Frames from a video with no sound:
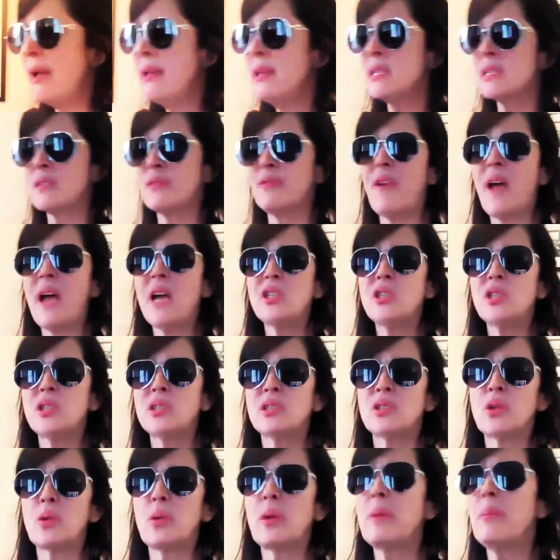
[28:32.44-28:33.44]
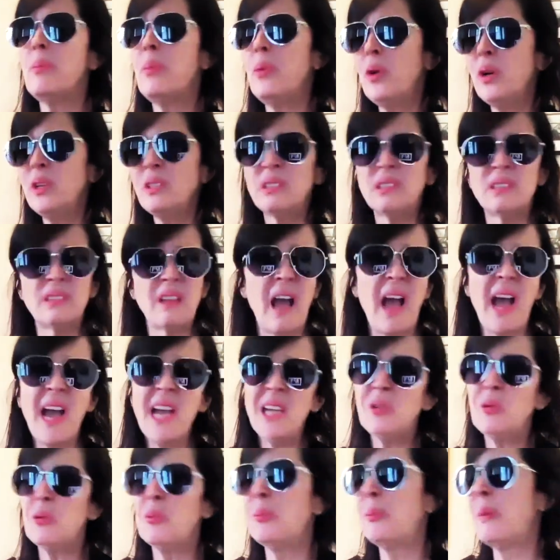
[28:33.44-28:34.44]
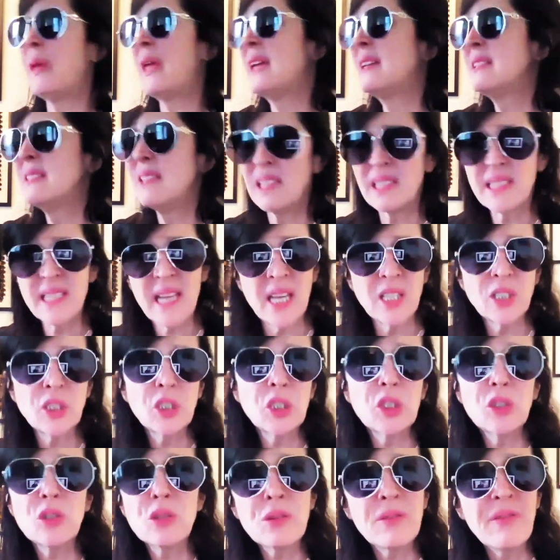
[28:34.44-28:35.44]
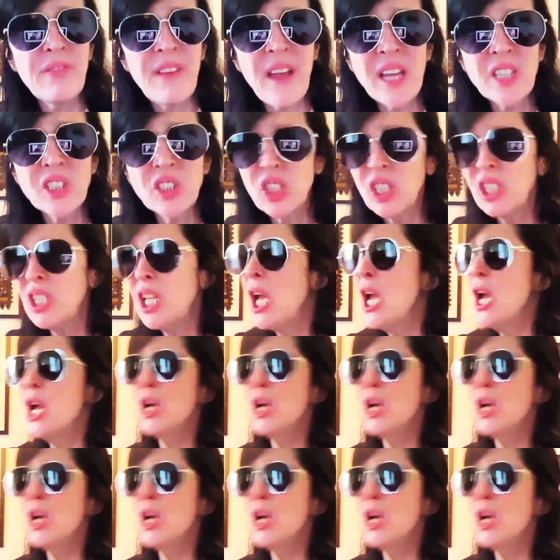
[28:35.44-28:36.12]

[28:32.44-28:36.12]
is fashion so important? I don't pay any attention to fashion.